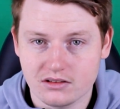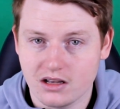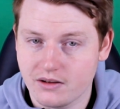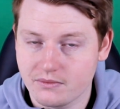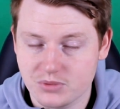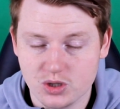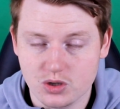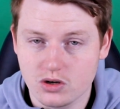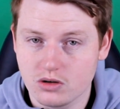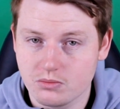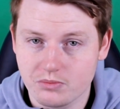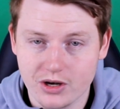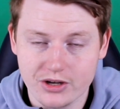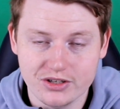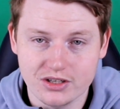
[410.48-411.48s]
I'm sure
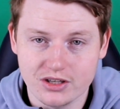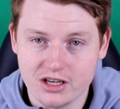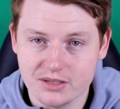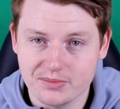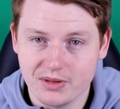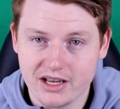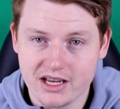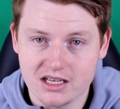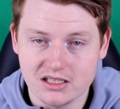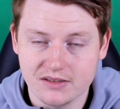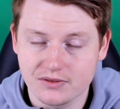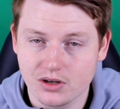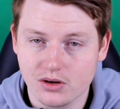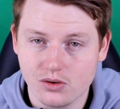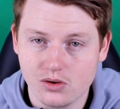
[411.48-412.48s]
most of those players,
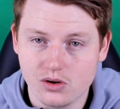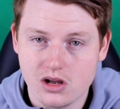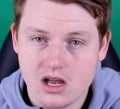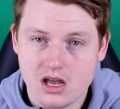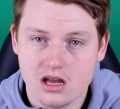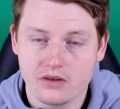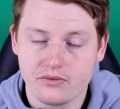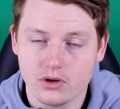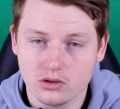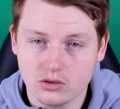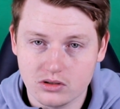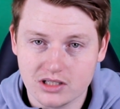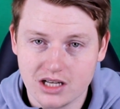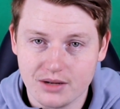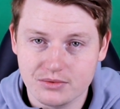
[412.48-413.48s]
if not all, have all
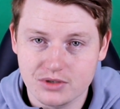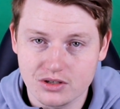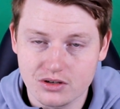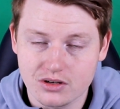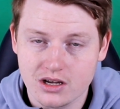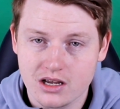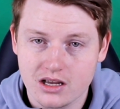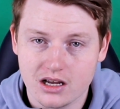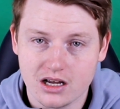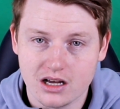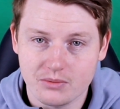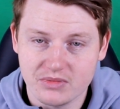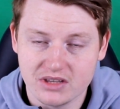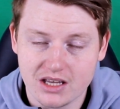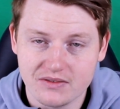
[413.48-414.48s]
looked up to,
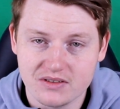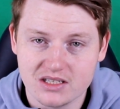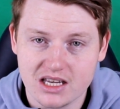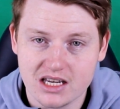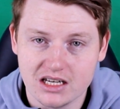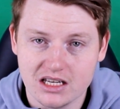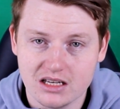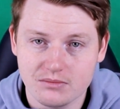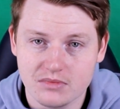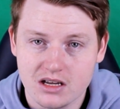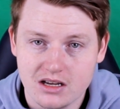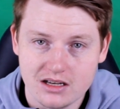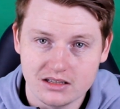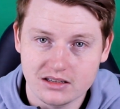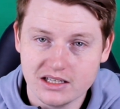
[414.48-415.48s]
and they've seen him
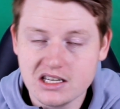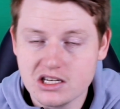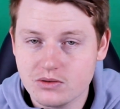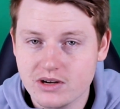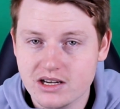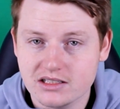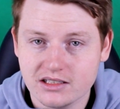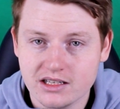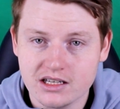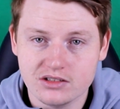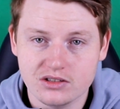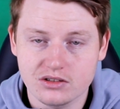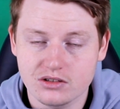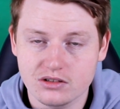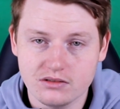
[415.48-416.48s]
lead
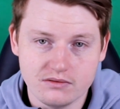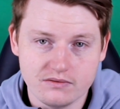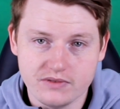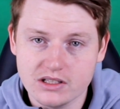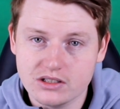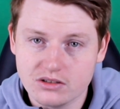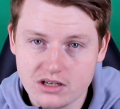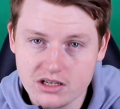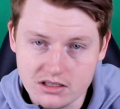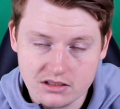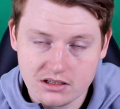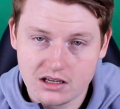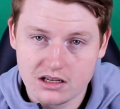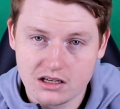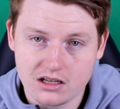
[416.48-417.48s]
Queensland to
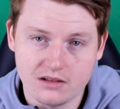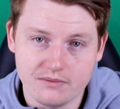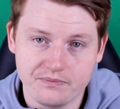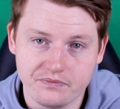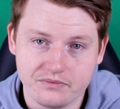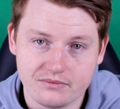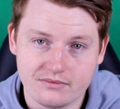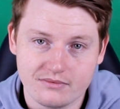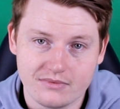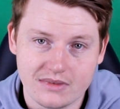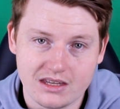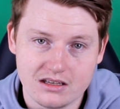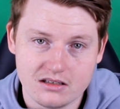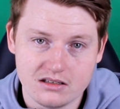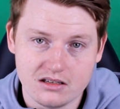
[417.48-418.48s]
victory,
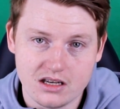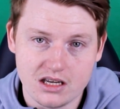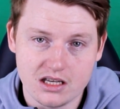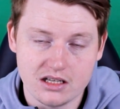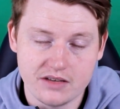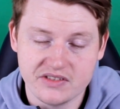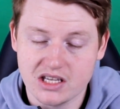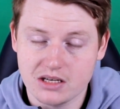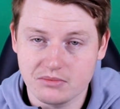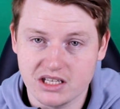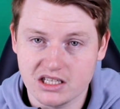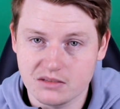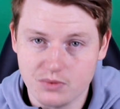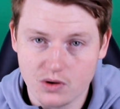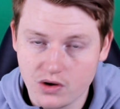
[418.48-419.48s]
and they've seen him
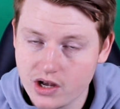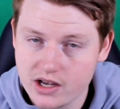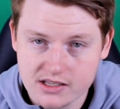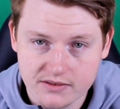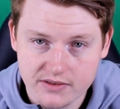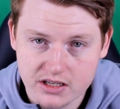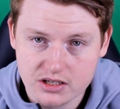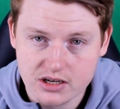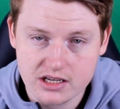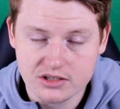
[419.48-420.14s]
lead the Broncos to victory.